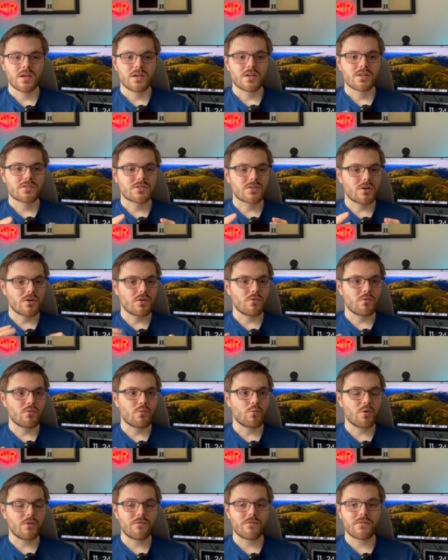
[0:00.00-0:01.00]
So
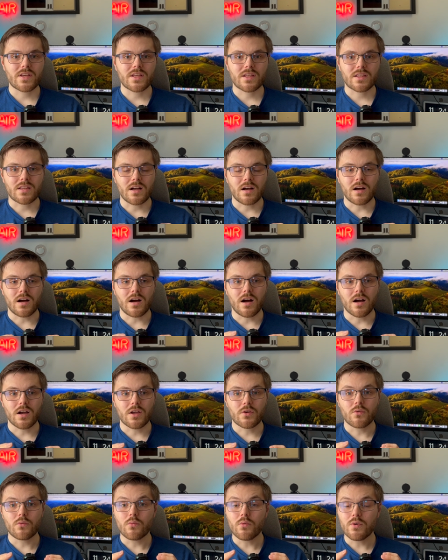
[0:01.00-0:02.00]
one thing that
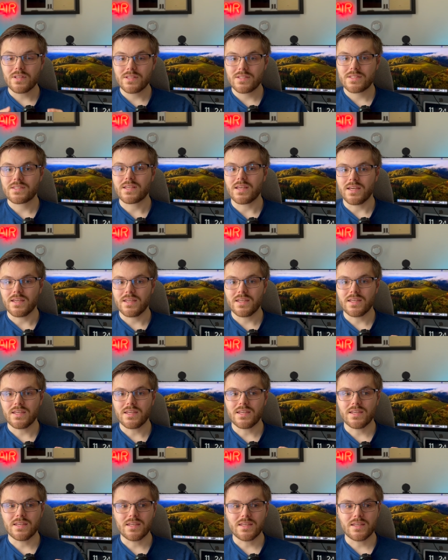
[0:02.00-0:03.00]
I will say
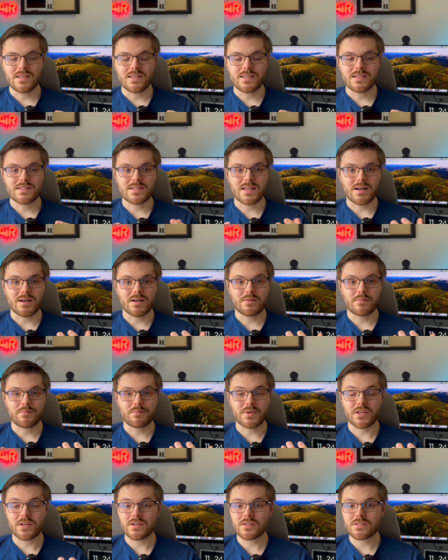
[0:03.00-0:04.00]
is that
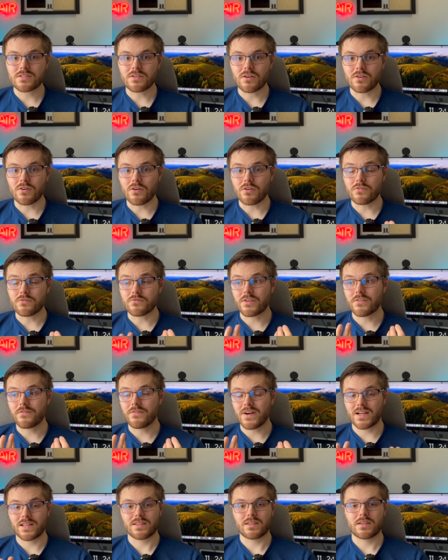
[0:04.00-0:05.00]
because of the
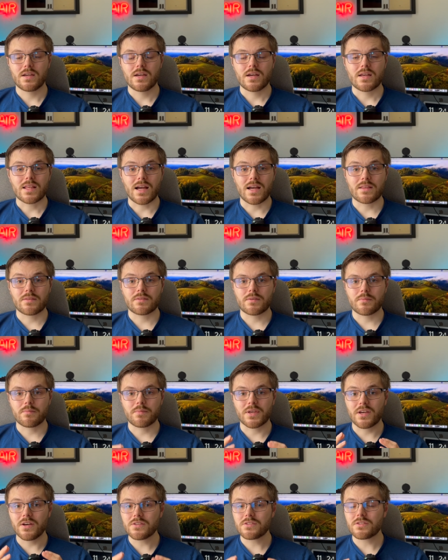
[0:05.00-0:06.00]
fact
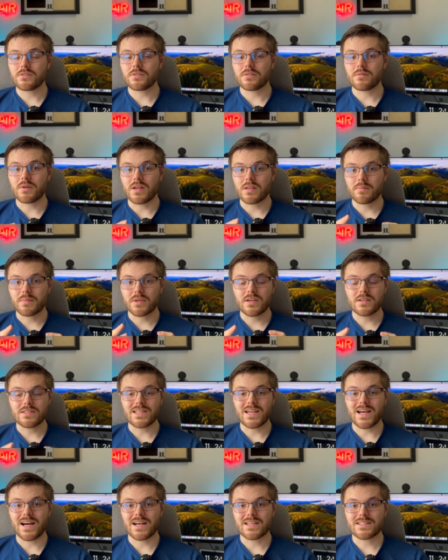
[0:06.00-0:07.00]
because
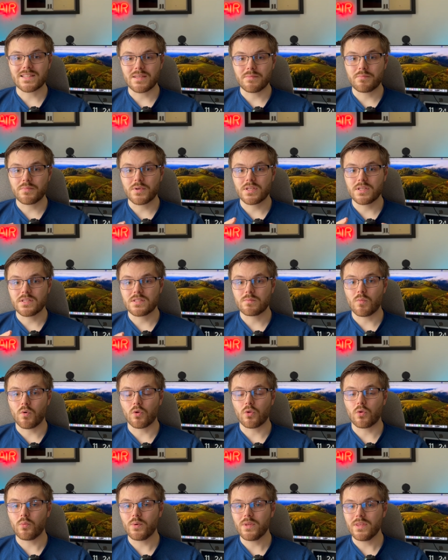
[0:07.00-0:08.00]
it has a pretty
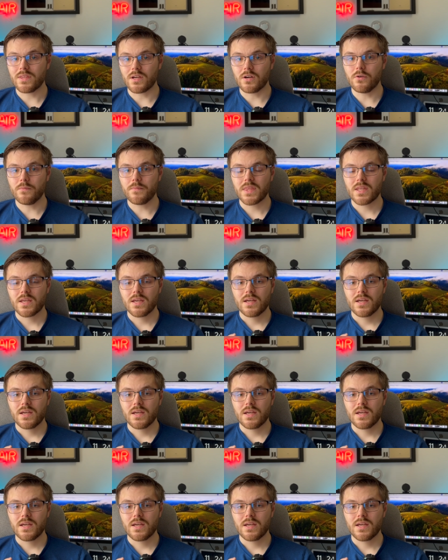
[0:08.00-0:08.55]
small window,